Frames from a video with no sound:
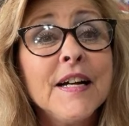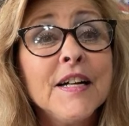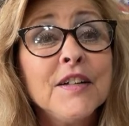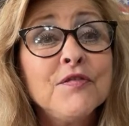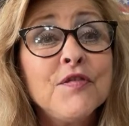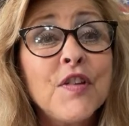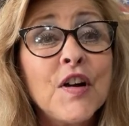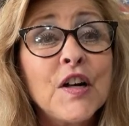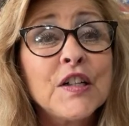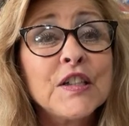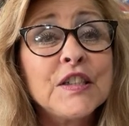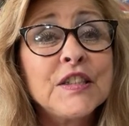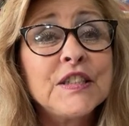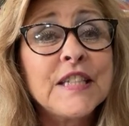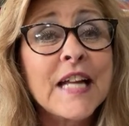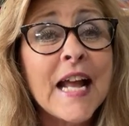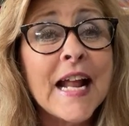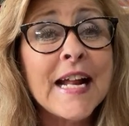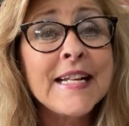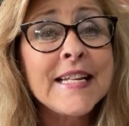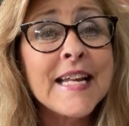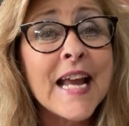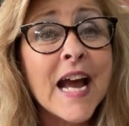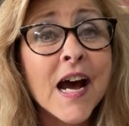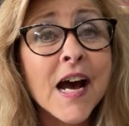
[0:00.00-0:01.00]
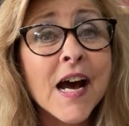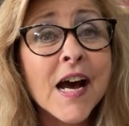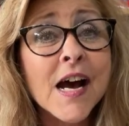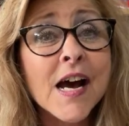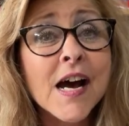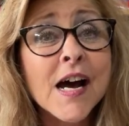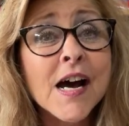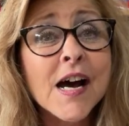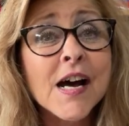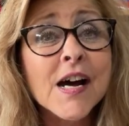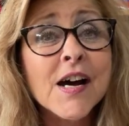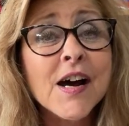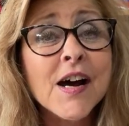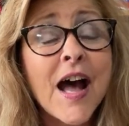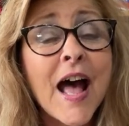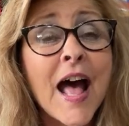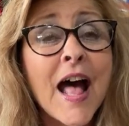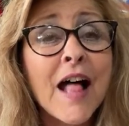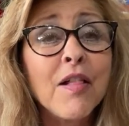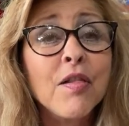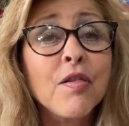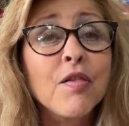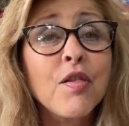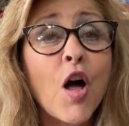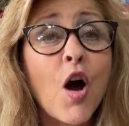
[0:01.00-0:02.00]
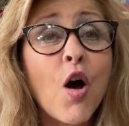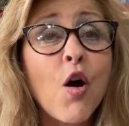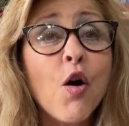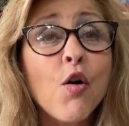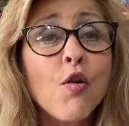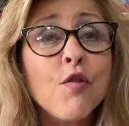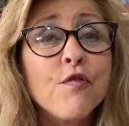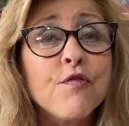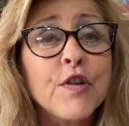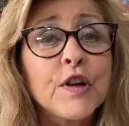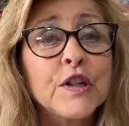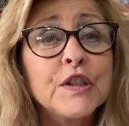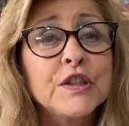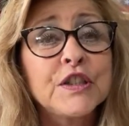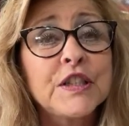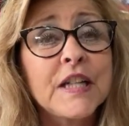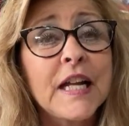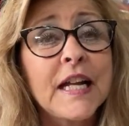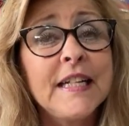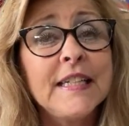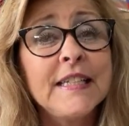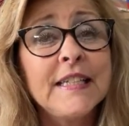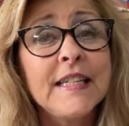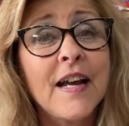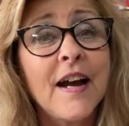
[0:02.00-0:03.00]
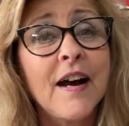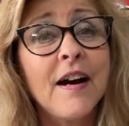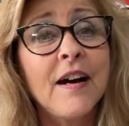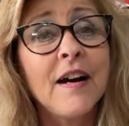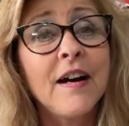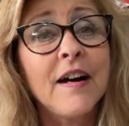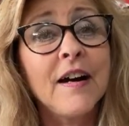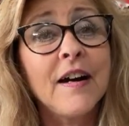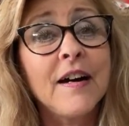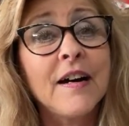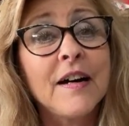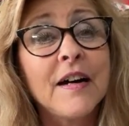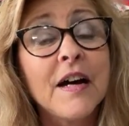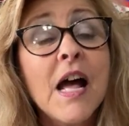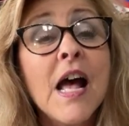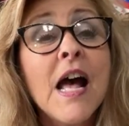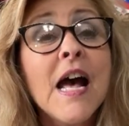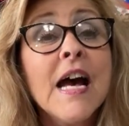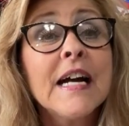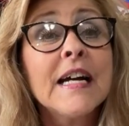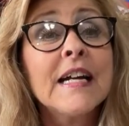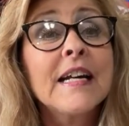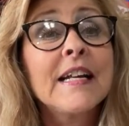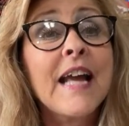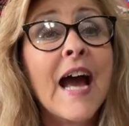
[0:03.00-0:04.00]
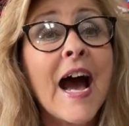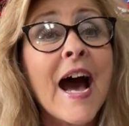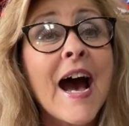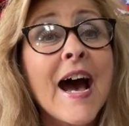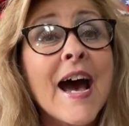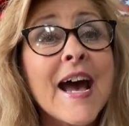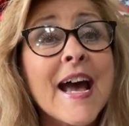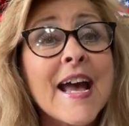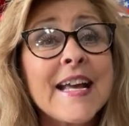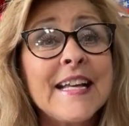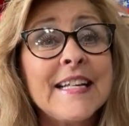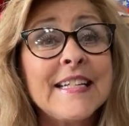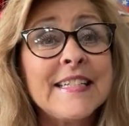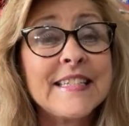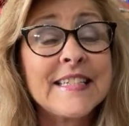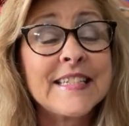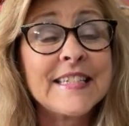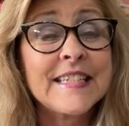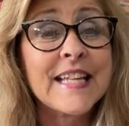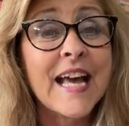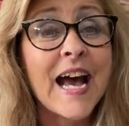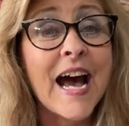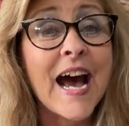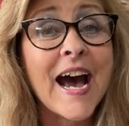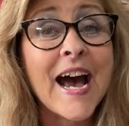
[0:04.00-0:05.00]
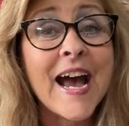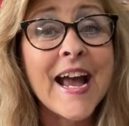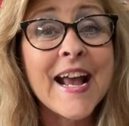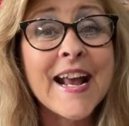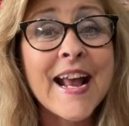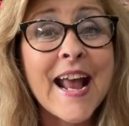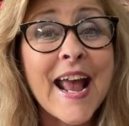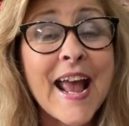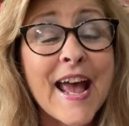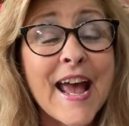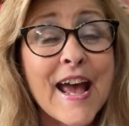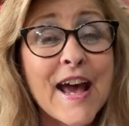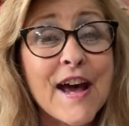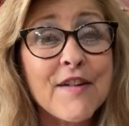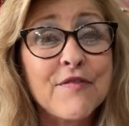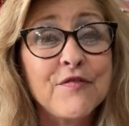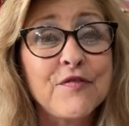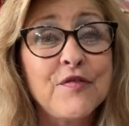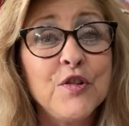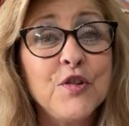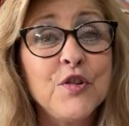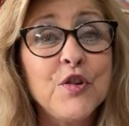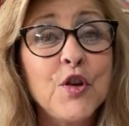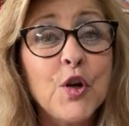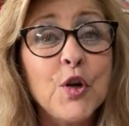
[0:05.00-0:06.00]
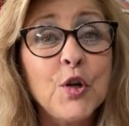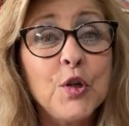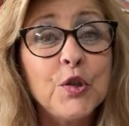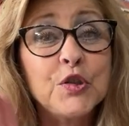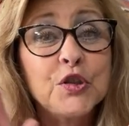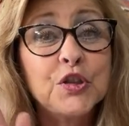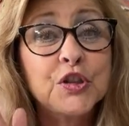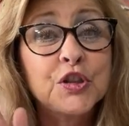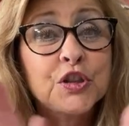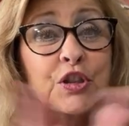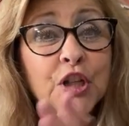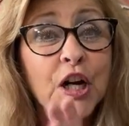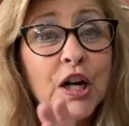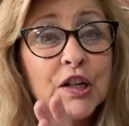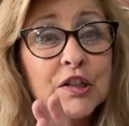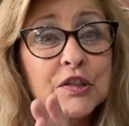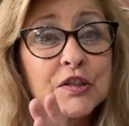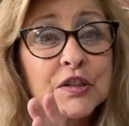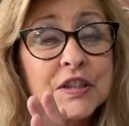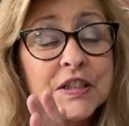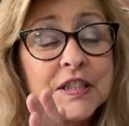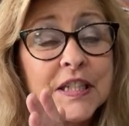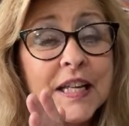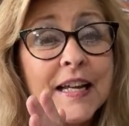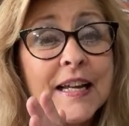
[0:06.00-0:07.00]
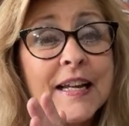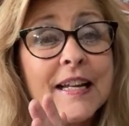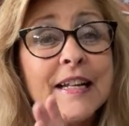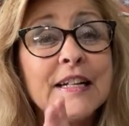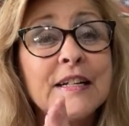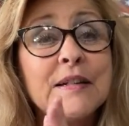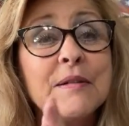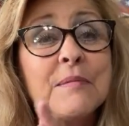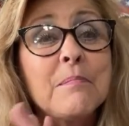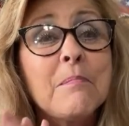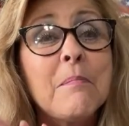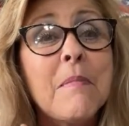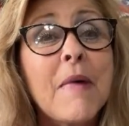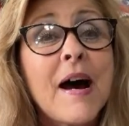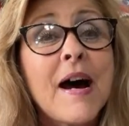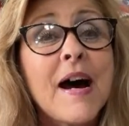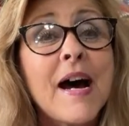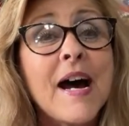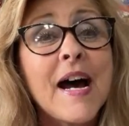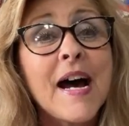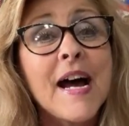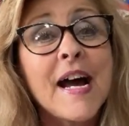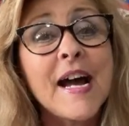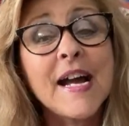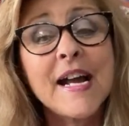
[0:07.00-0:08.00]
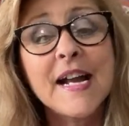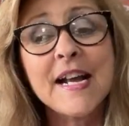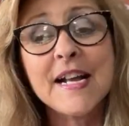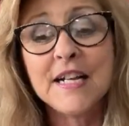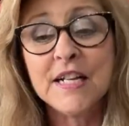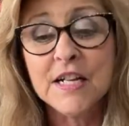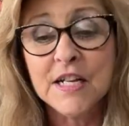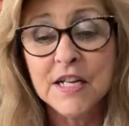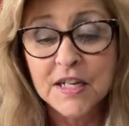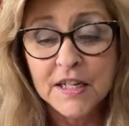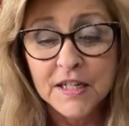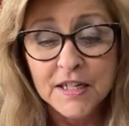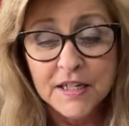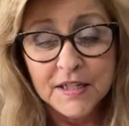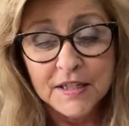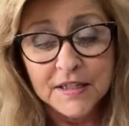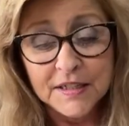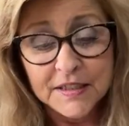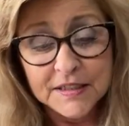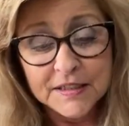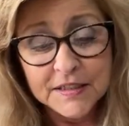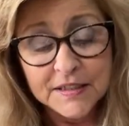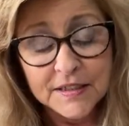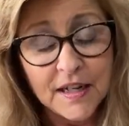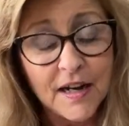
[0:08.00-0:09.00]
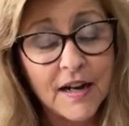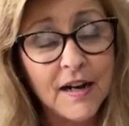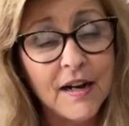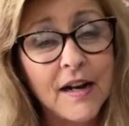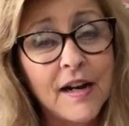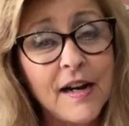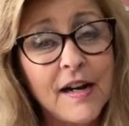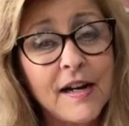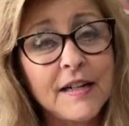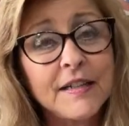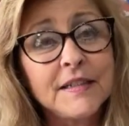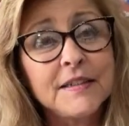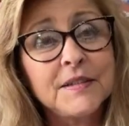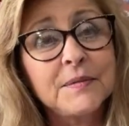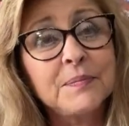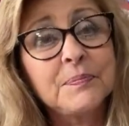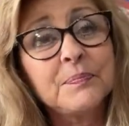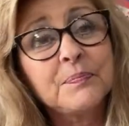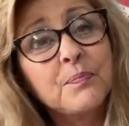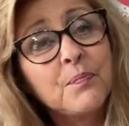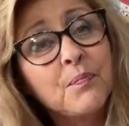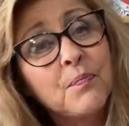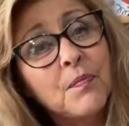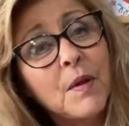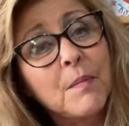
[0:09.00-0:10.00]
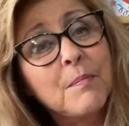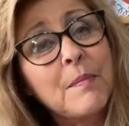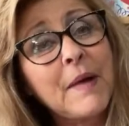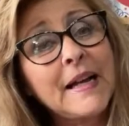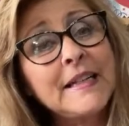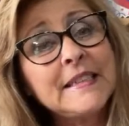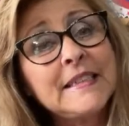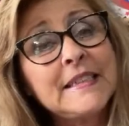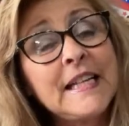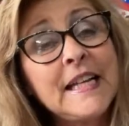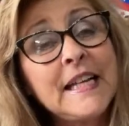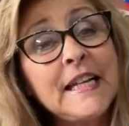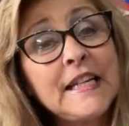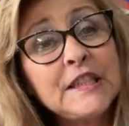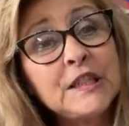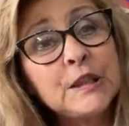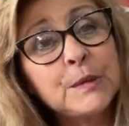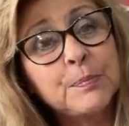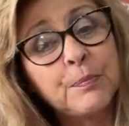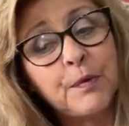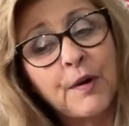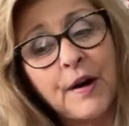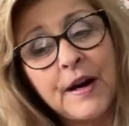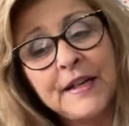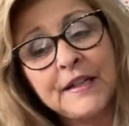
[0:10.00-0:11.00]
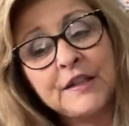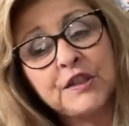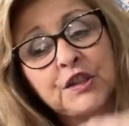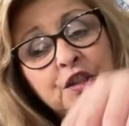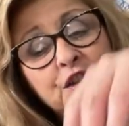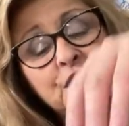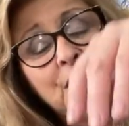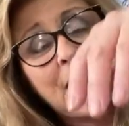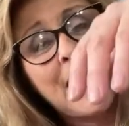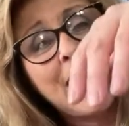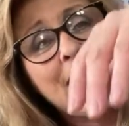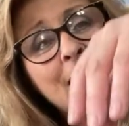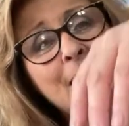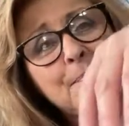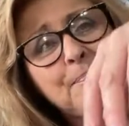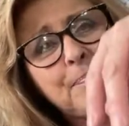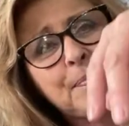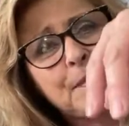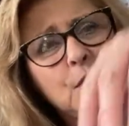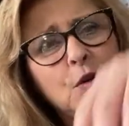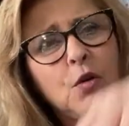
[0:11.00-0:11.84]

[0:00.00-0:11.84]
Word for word: Virginia. Hello, Virginia. Guys, I have new shirts in my uh my Teespring shop.